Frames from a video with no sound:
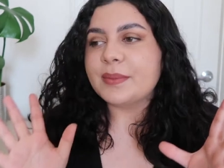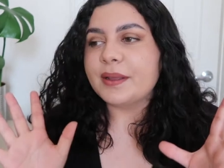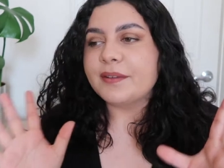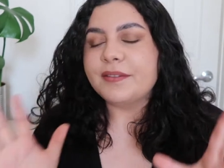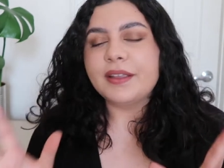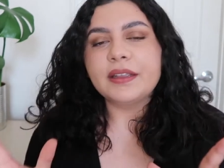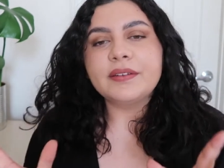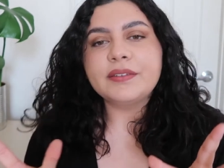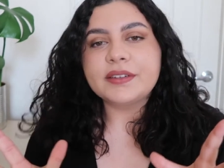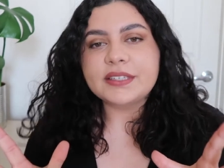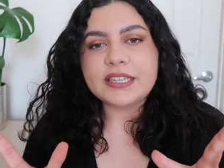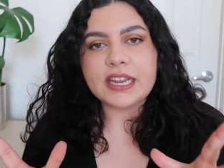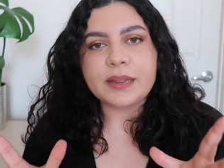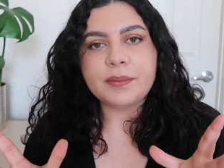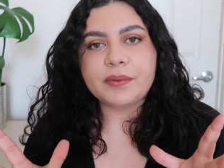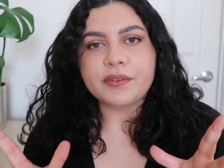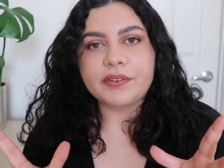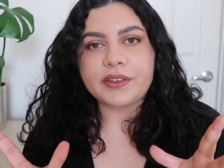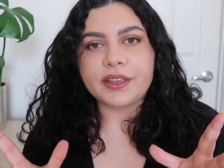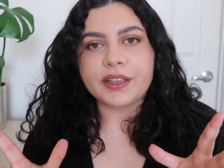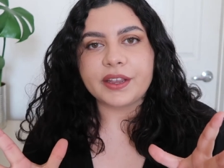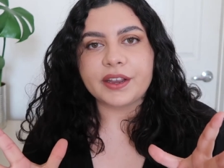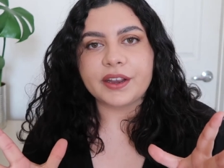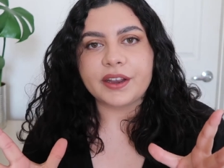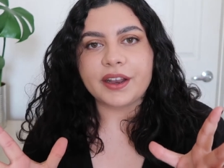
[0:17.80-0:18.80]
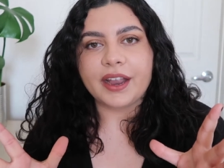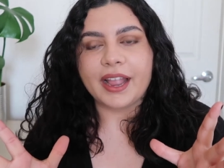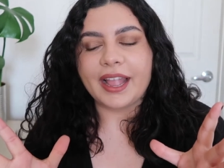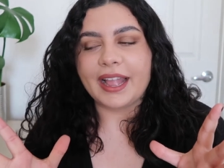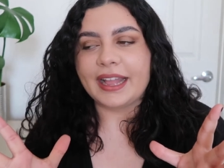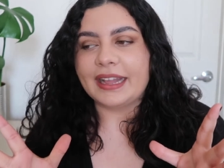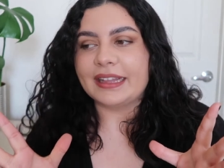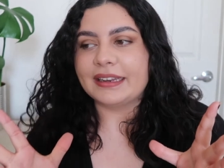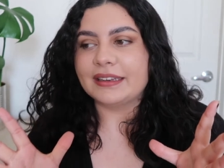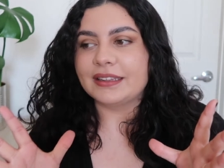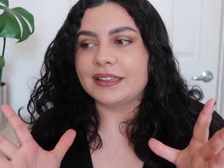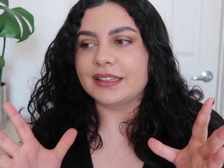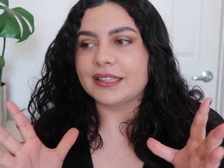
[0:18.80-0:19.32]
my favorite time of year
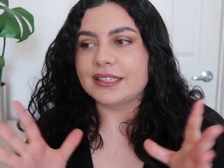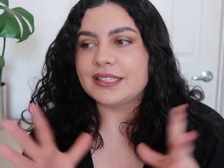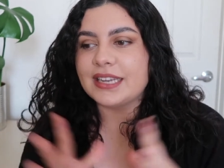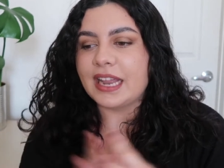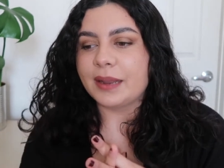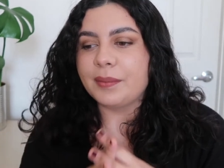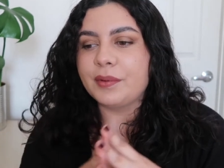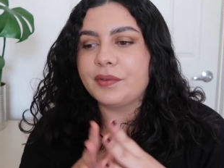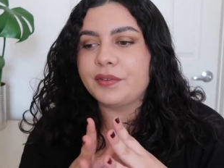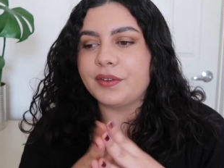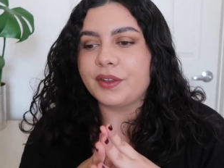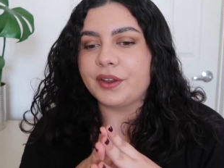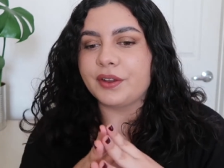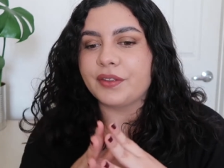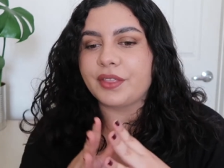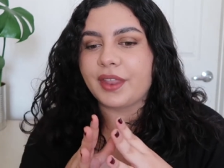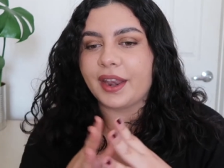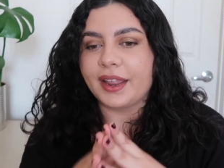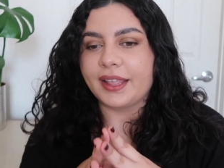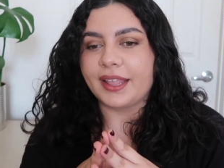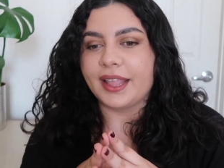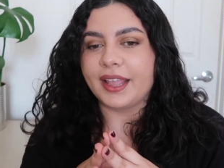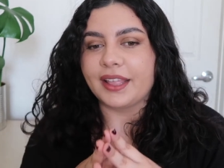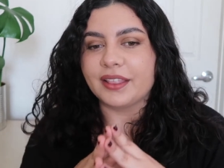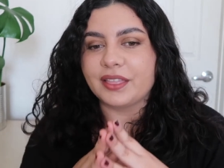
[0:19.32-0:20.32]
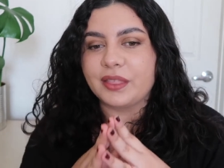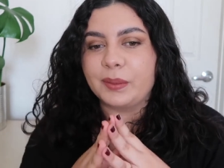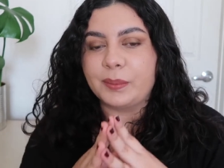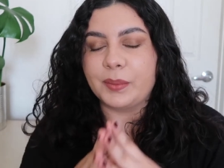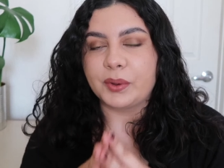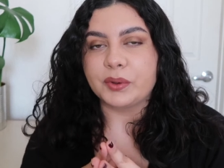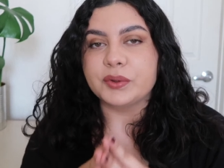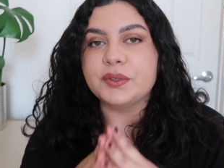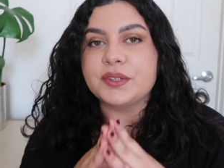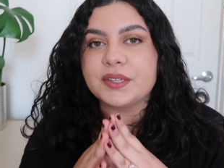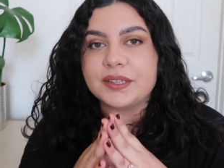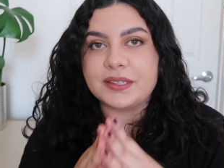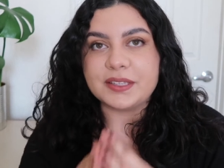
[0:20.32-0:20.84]
and the time of year that I get the
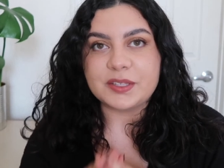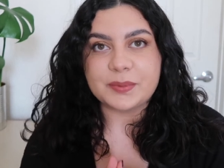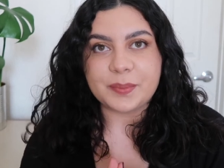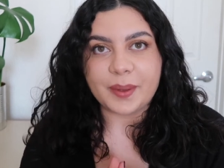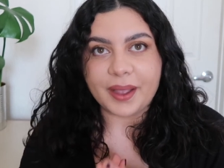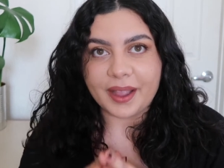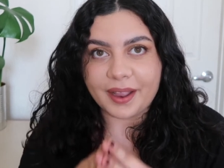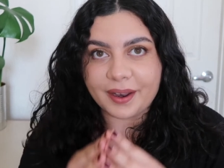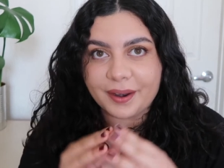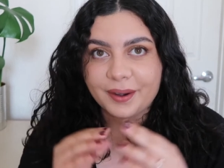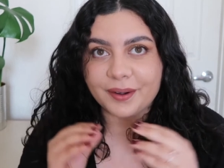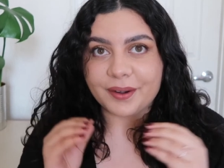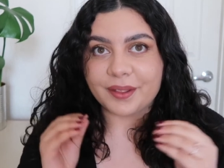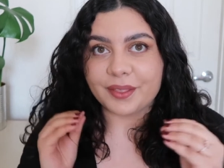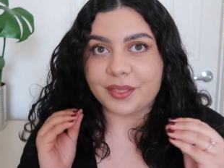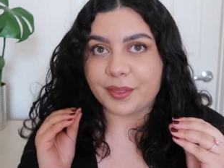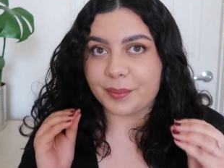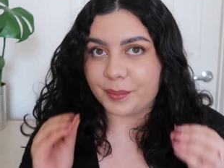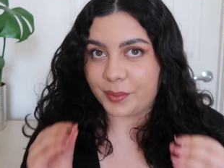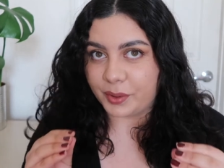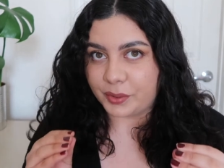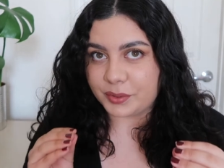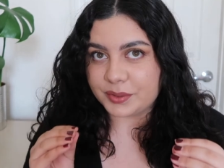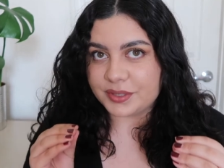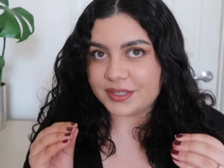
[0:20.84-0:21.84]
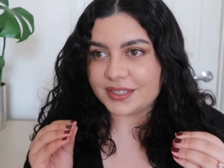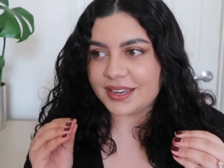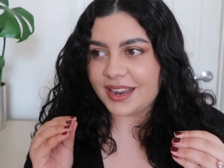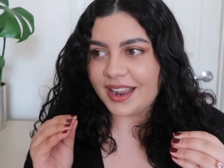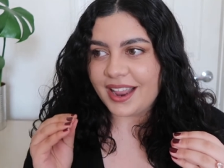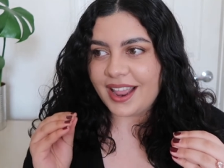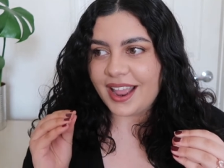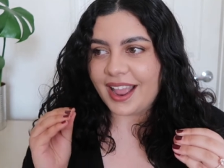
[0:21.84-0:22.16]
most inspired, the most